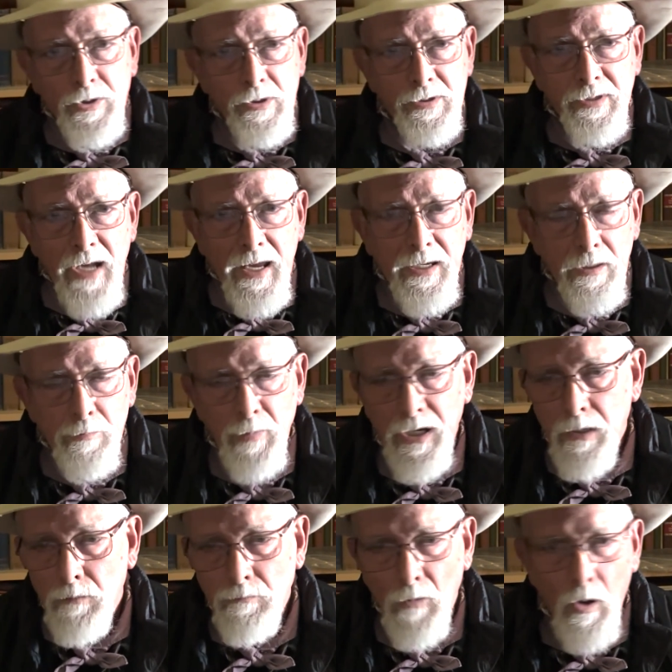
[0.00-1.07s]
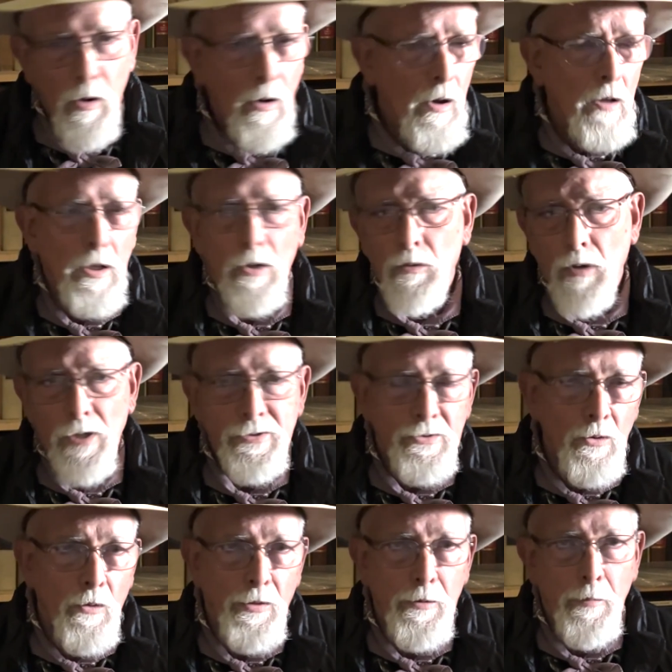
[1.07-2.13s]
has taken me all across
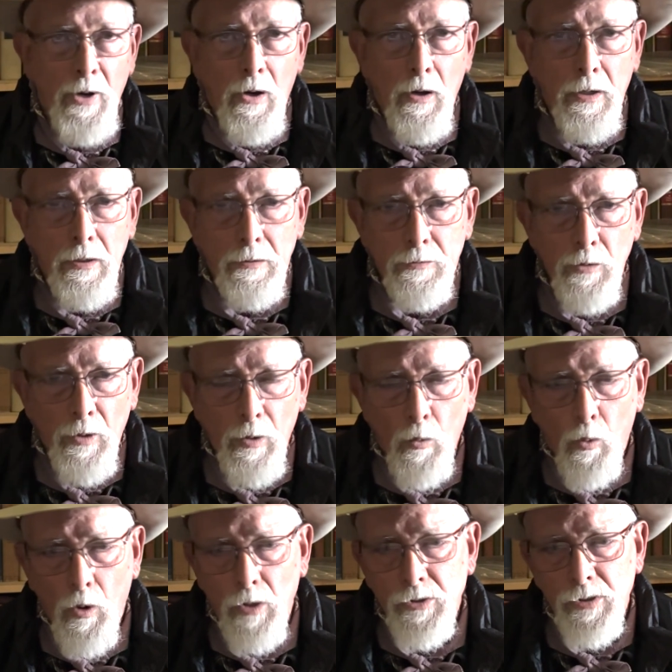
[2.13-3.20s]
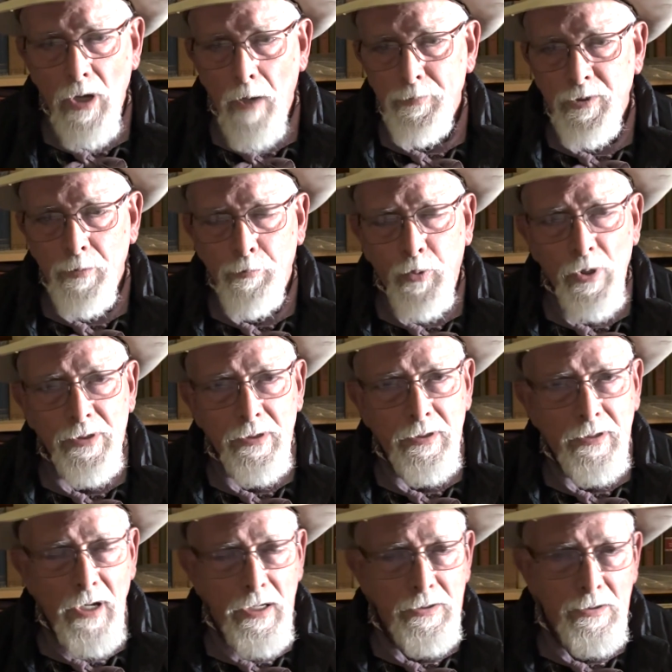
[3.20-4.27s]
North America doing workshops and
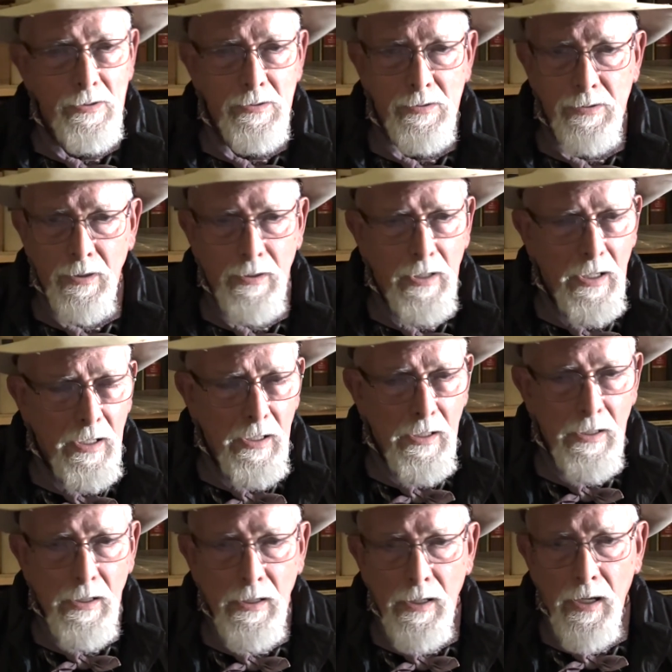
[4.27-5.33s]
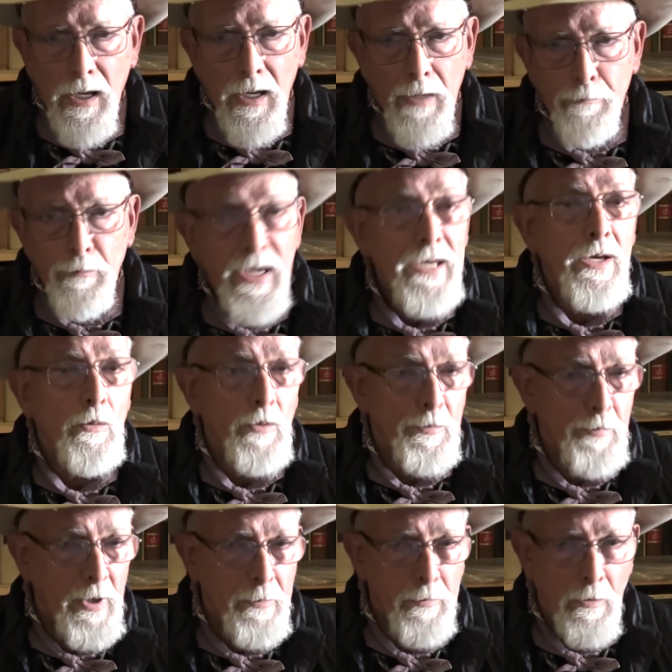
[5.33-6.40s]
presentations and meeting with
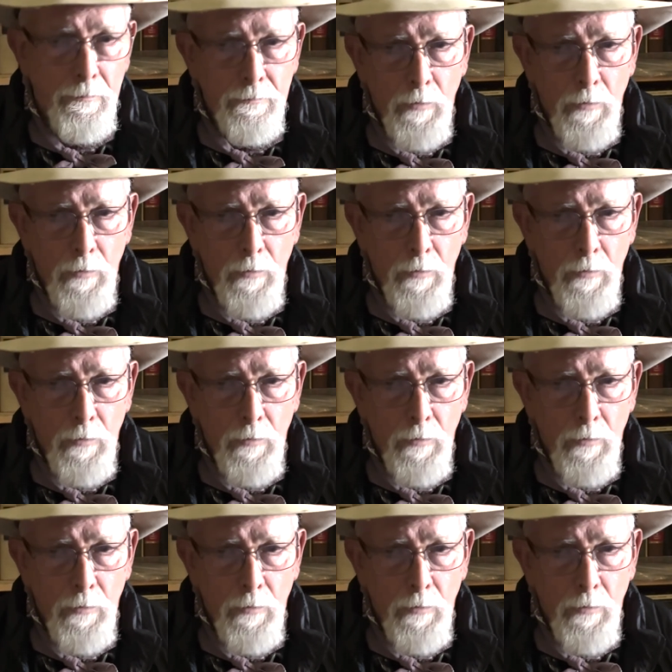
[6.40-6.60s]
people.